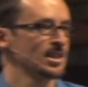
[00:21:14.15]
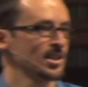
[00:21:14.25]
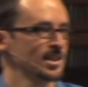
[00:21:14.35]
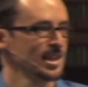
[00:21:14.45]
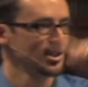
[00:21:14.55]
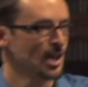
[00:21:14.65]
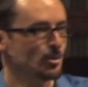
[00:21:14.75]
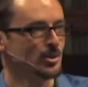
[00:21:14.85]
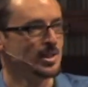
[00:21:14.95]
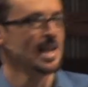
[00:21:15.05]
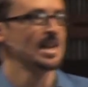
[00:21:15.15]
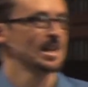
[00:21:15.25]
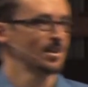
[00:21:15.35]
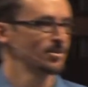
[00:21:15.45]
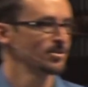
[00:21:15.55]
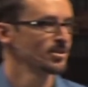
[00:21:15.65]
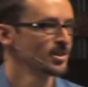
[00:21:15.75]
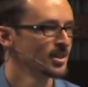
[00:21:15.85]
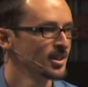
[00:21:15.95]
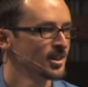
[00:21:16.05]
It's like that double negative.
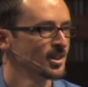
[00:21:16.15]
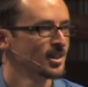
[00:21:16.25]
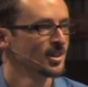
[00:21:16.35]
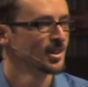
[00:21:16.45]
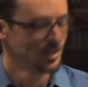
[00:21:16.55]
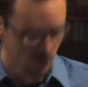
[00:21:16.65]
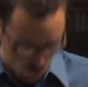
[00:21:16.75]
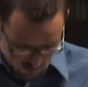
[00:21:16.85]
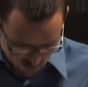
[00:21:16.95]
Look